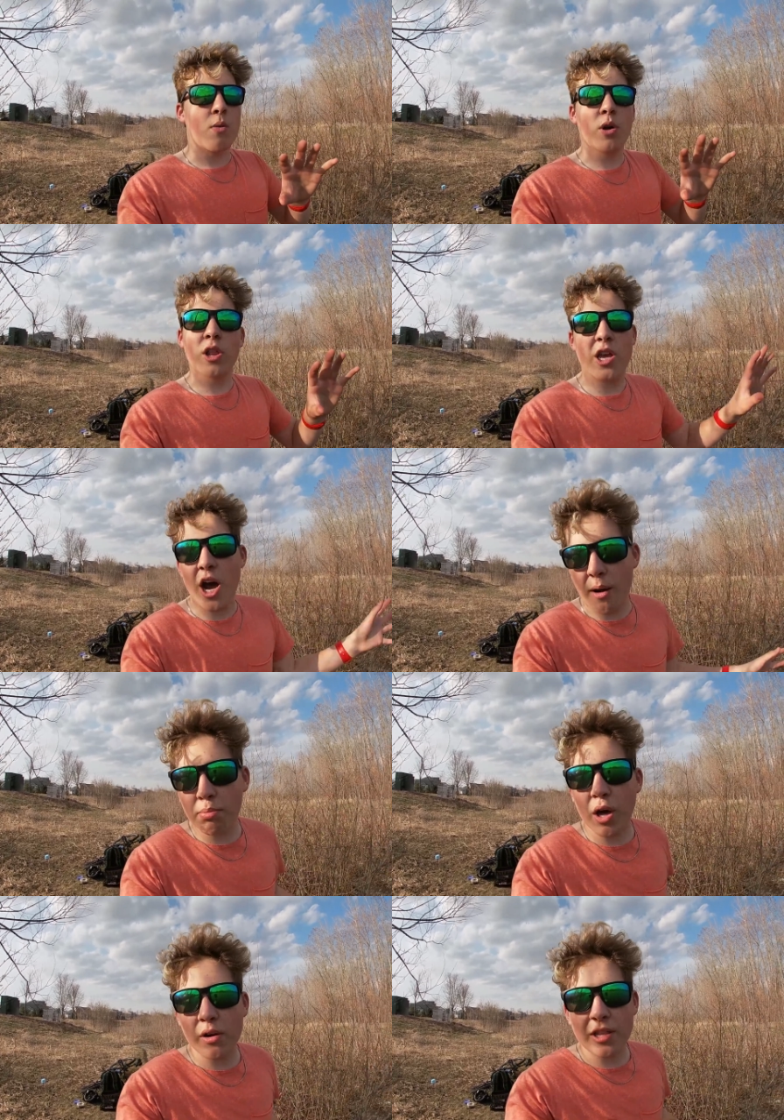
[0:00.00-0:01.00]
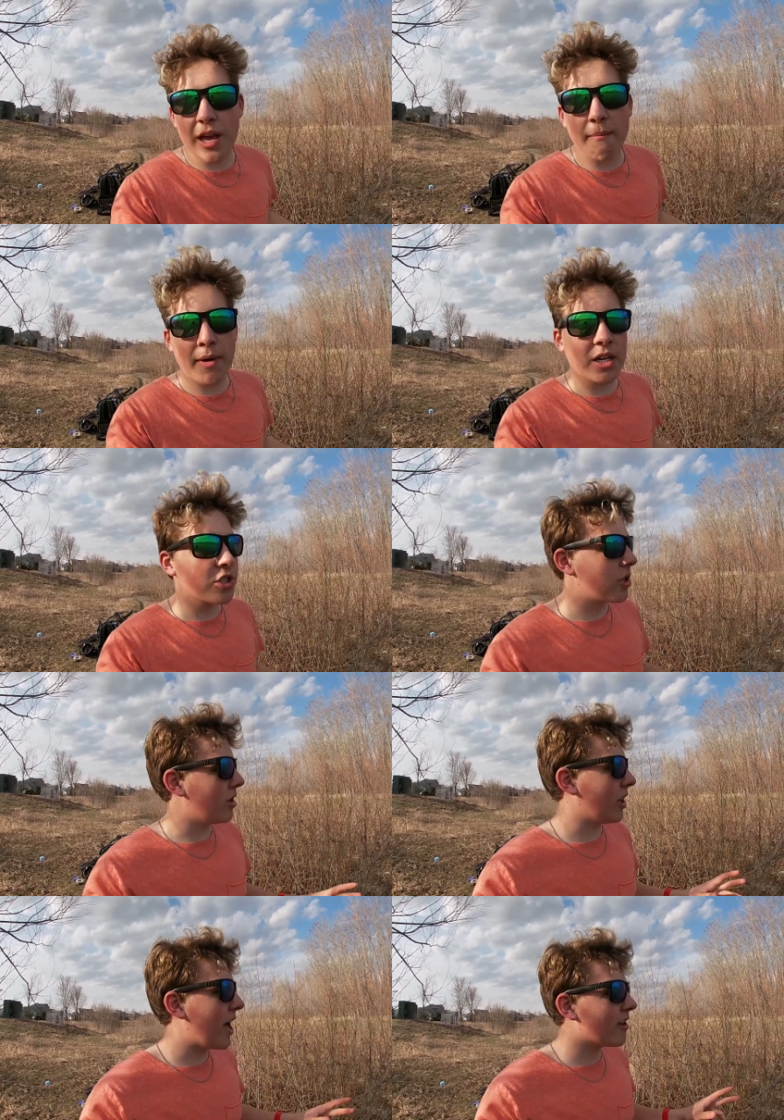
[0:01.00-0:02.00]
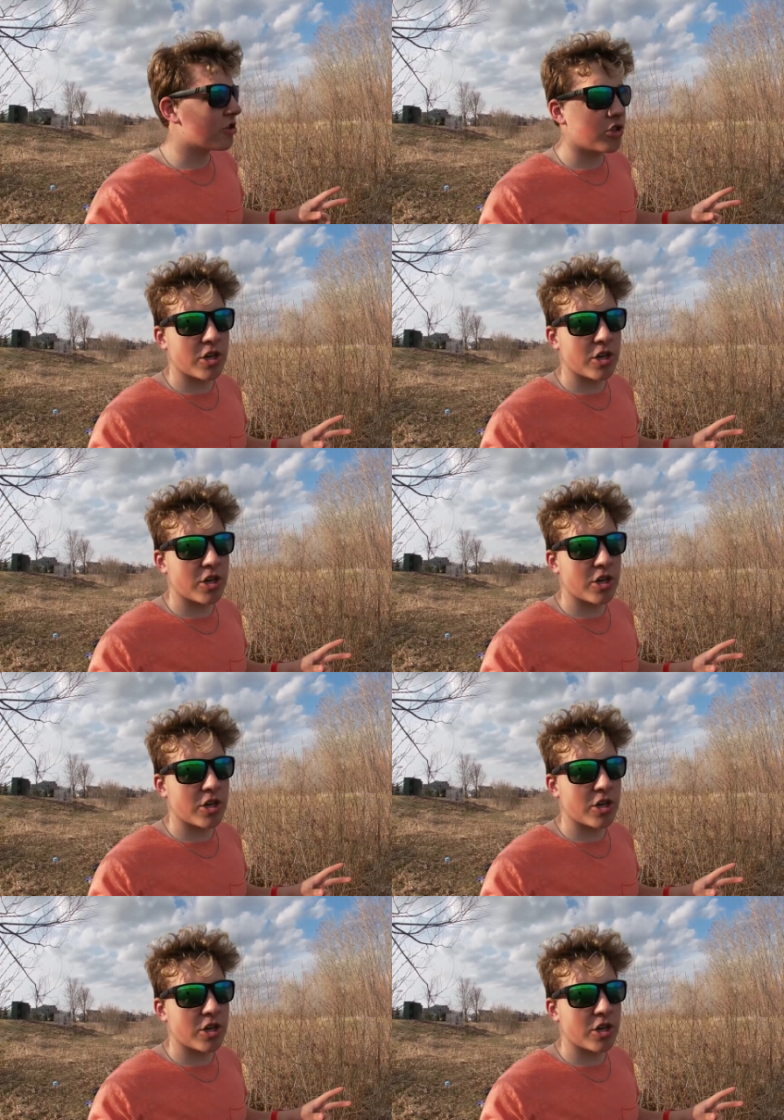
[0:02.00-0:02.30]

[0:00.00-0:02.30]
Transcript: really uploading that much last